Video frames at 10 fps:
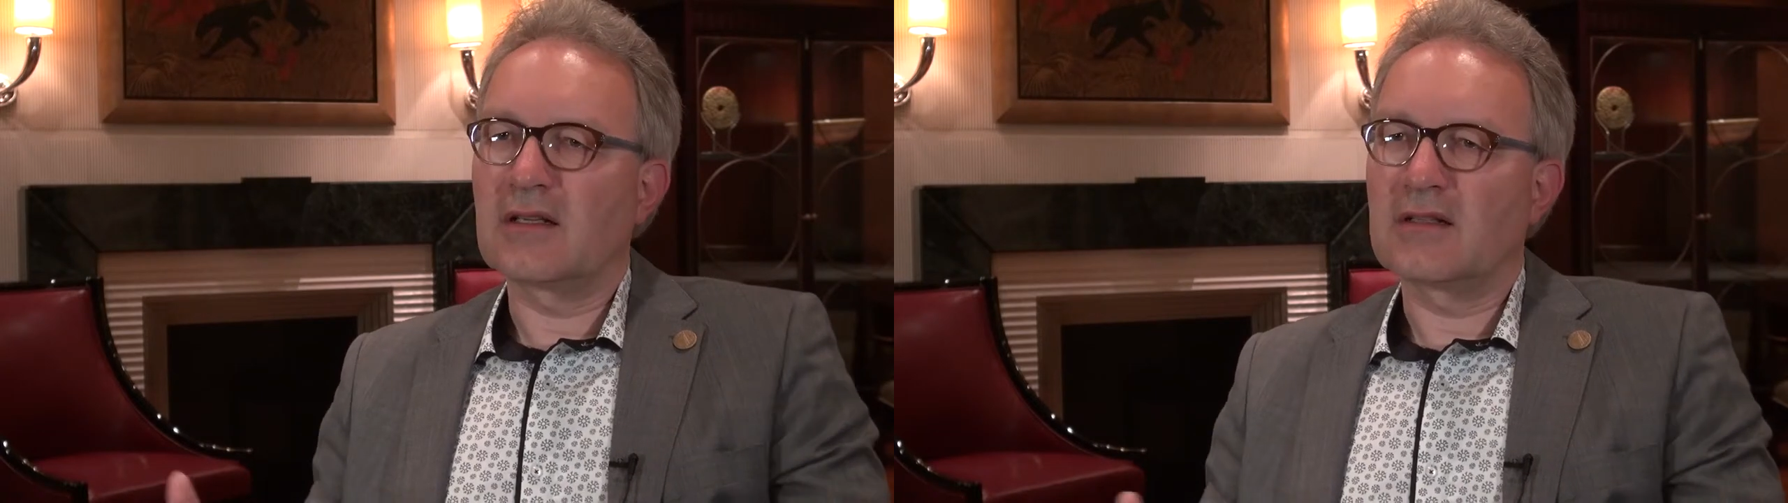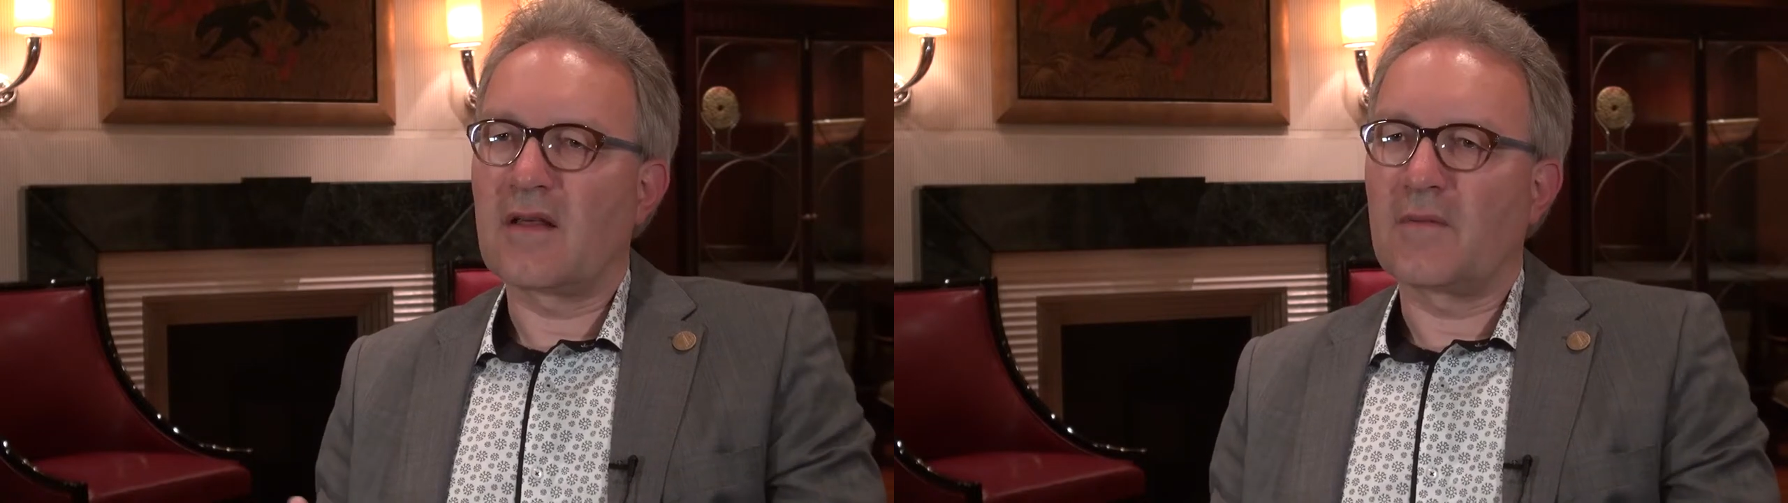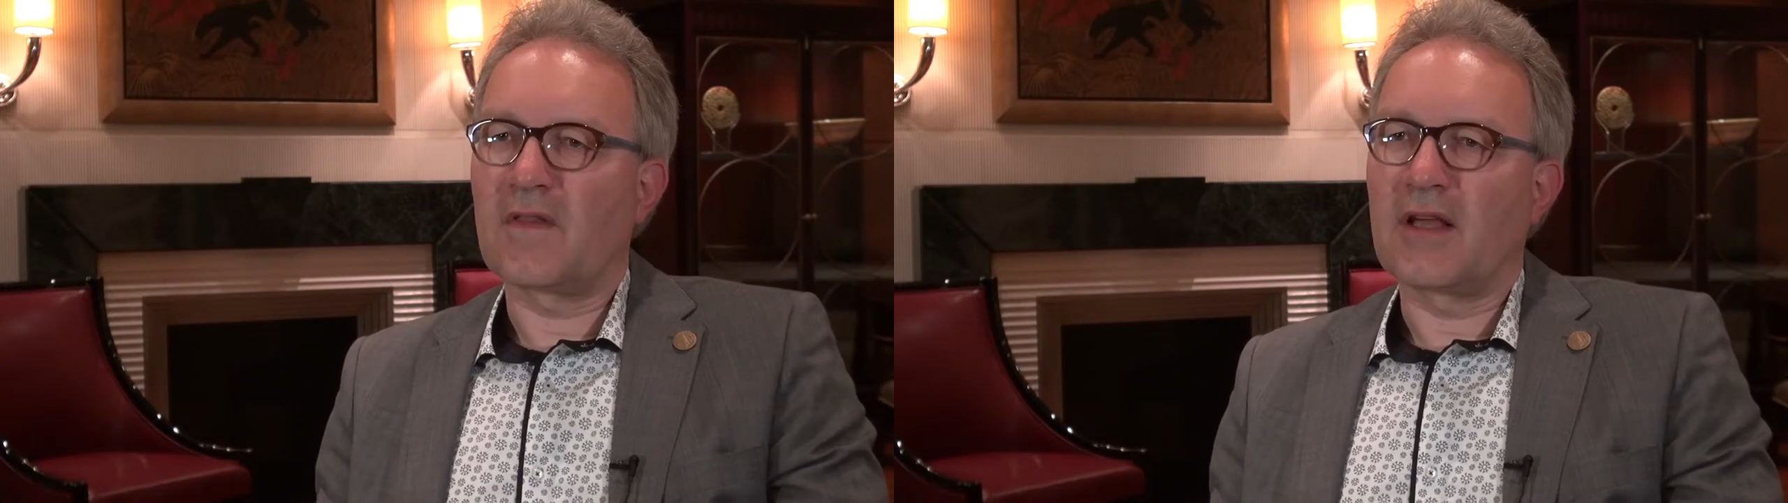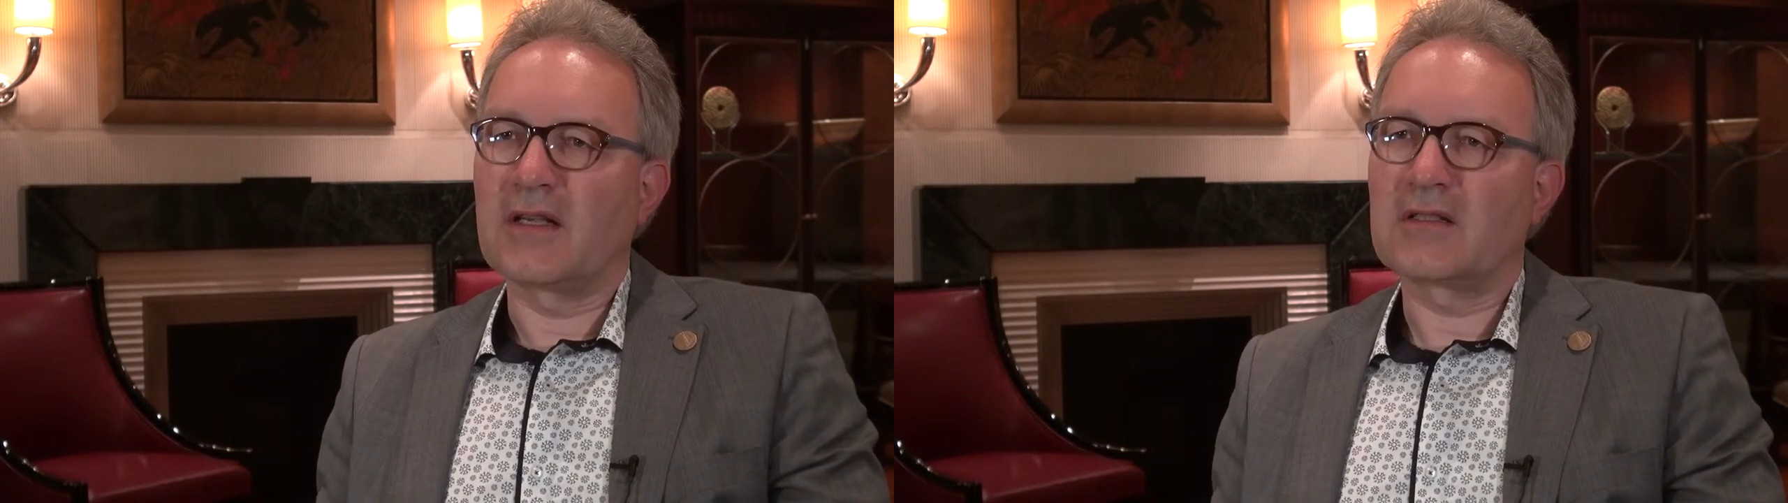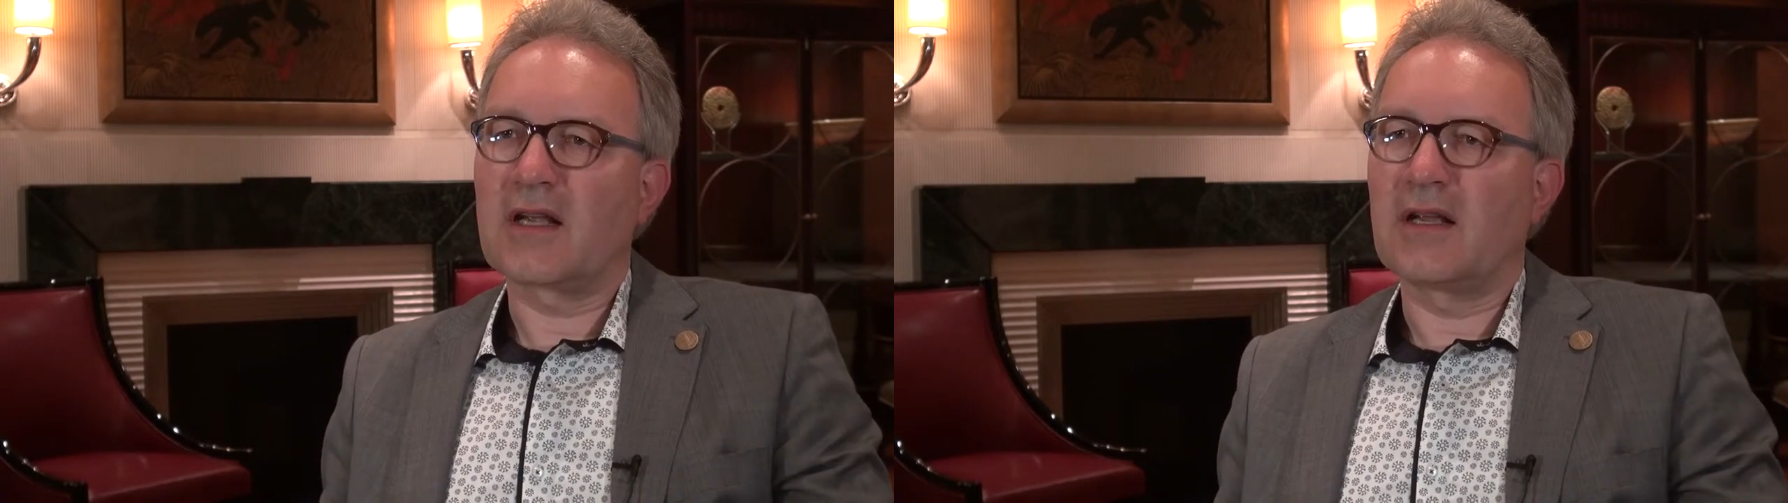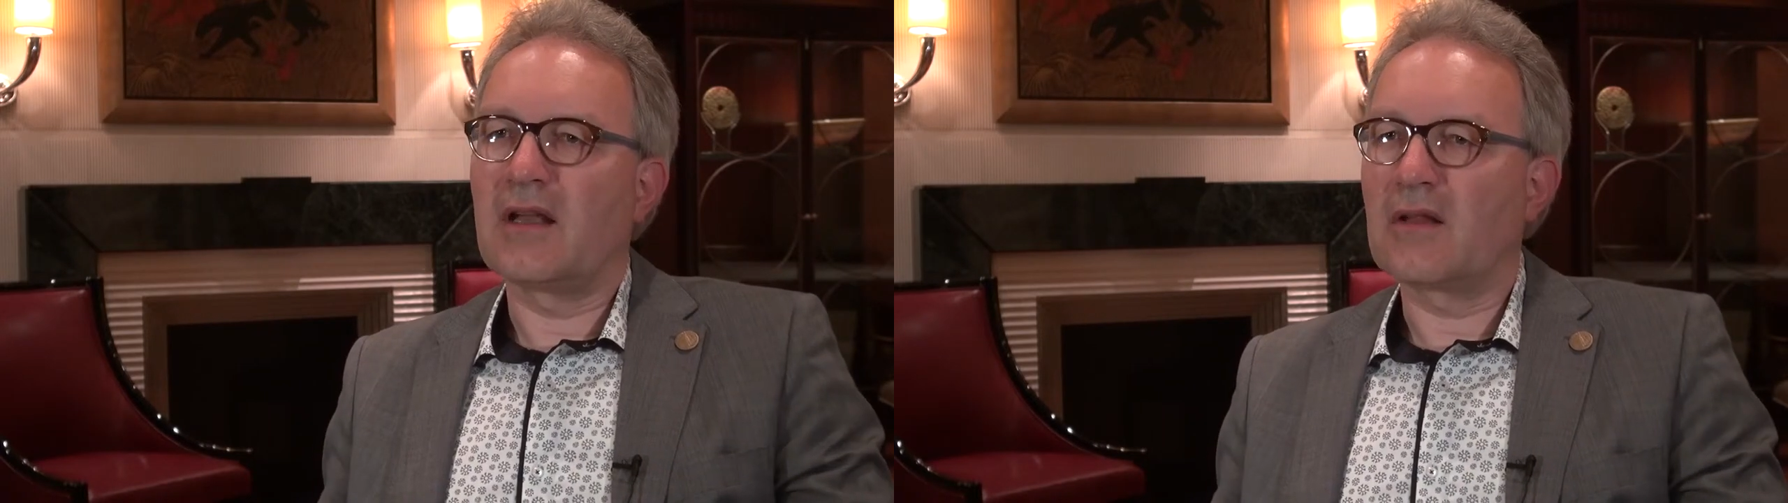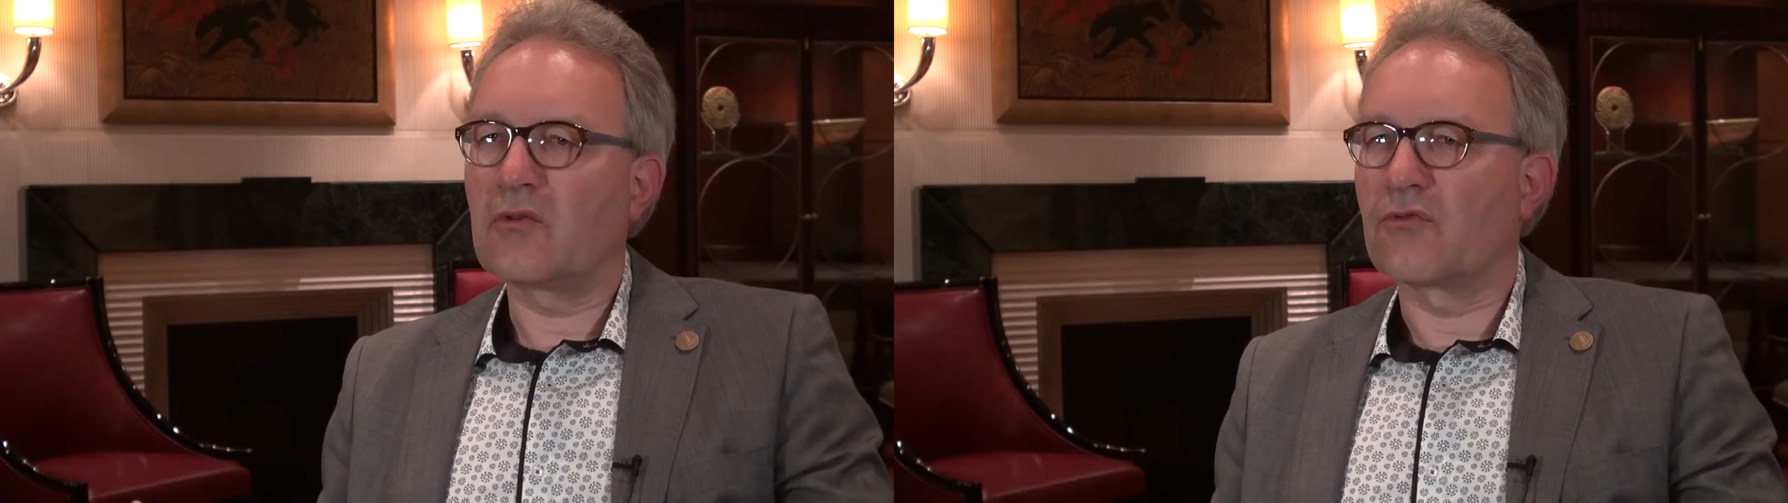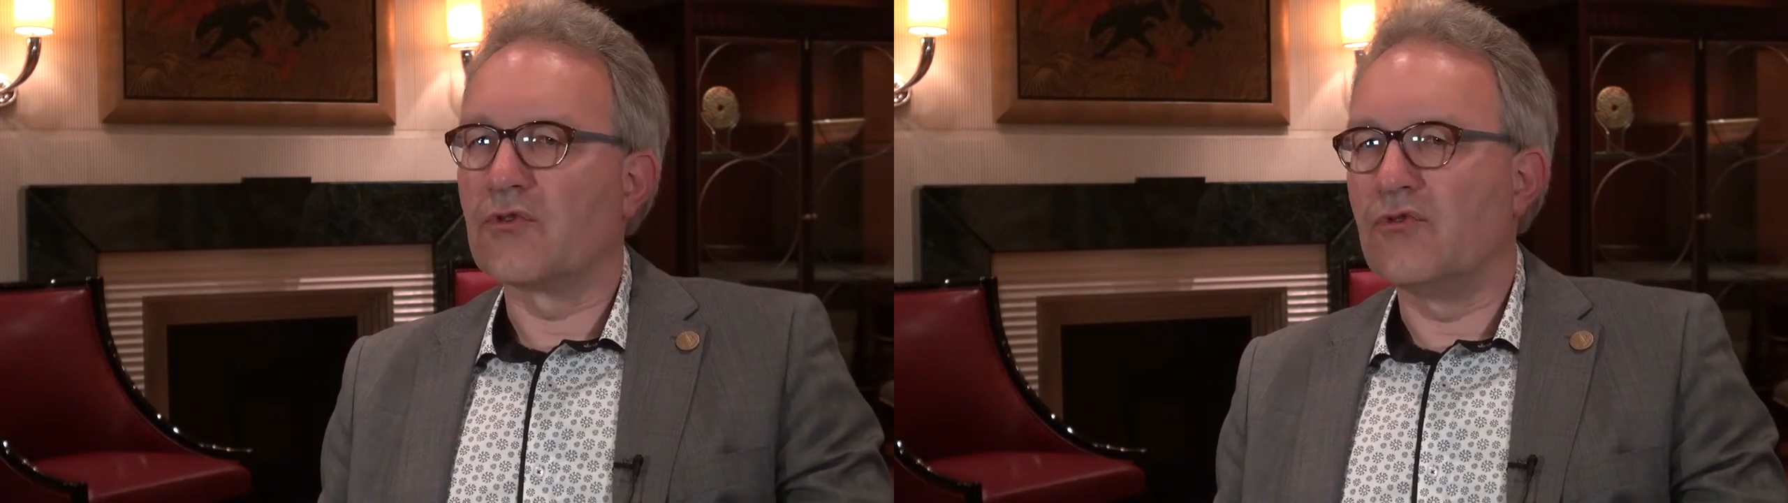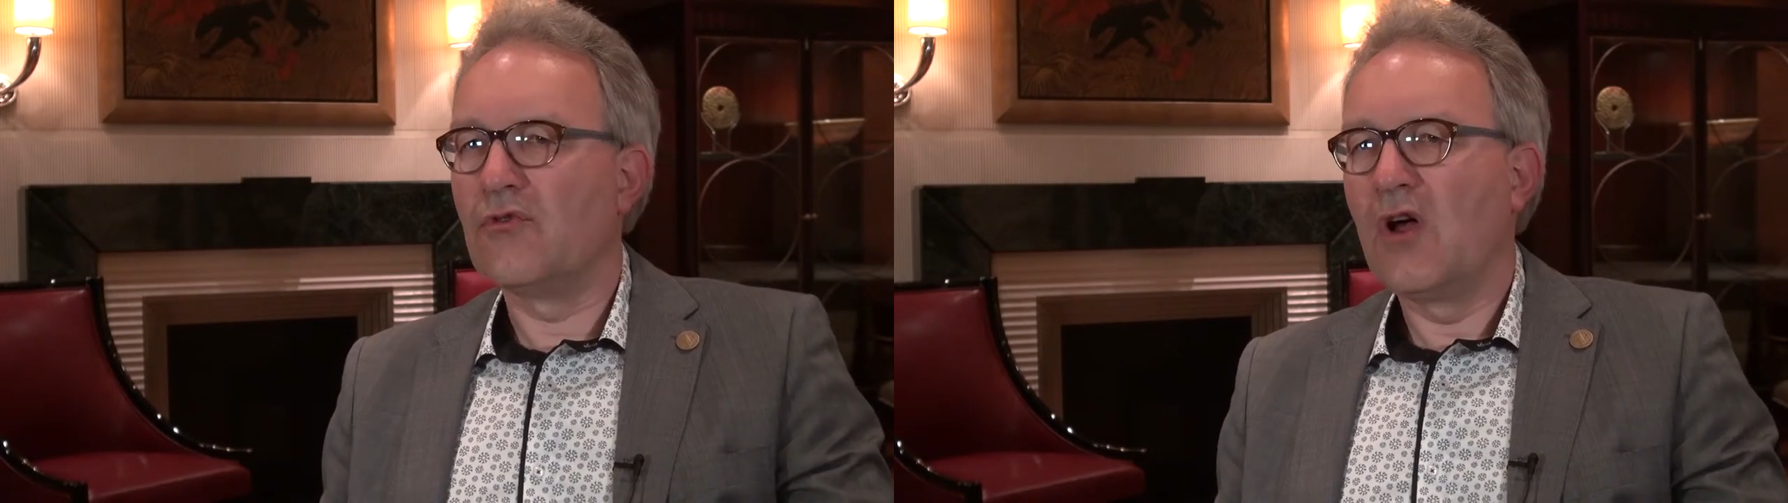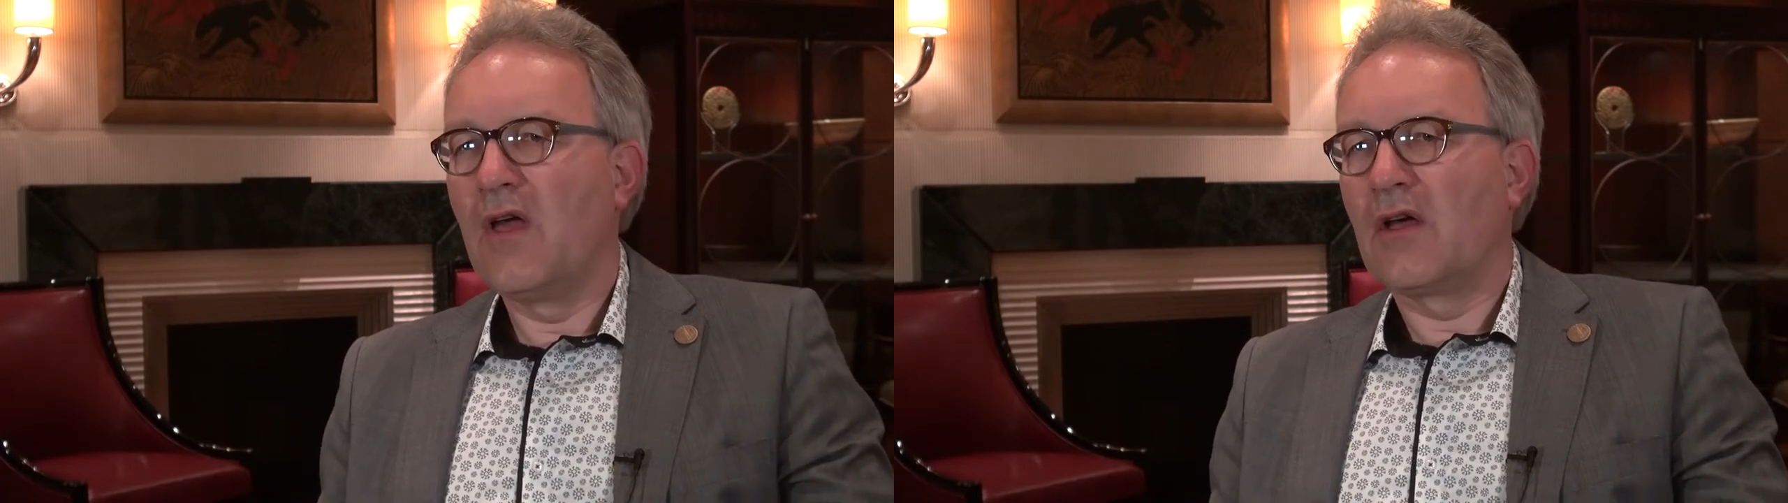some things that grew